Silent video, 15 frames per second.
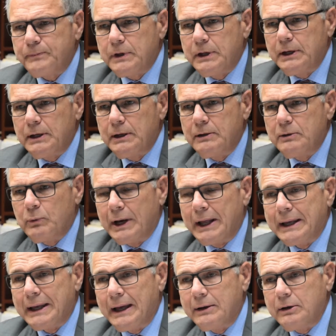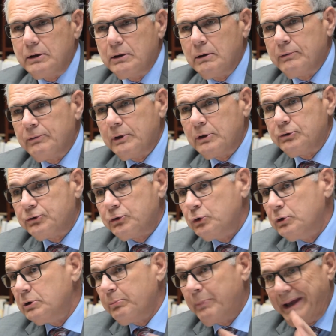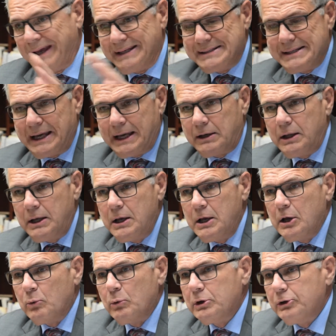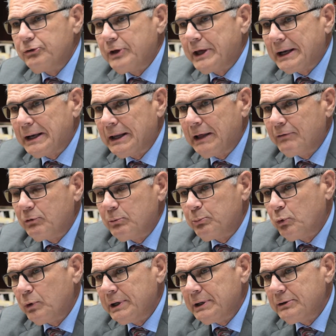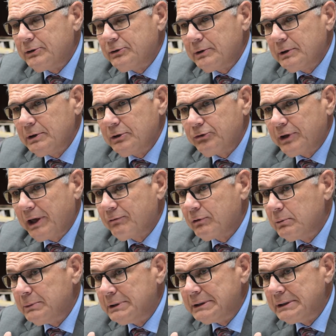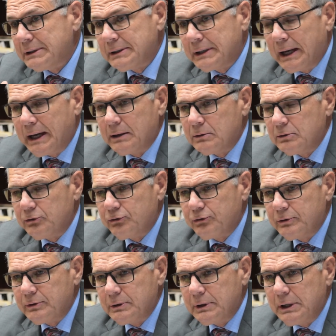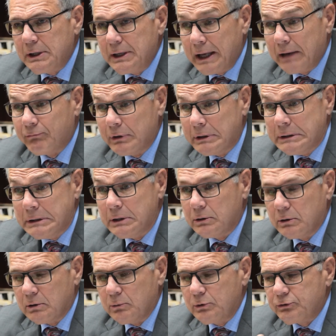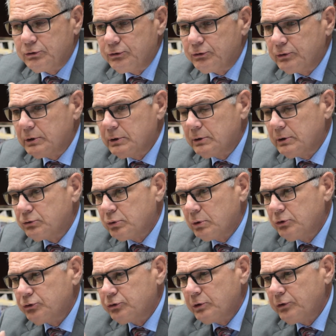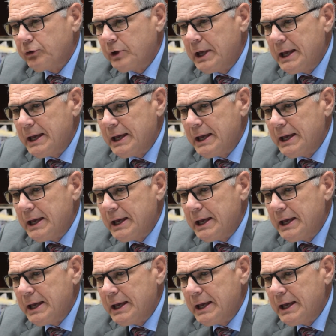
And when I got here, the student bad debt was at $11.7 uh, million every year, which is uh, atrocious.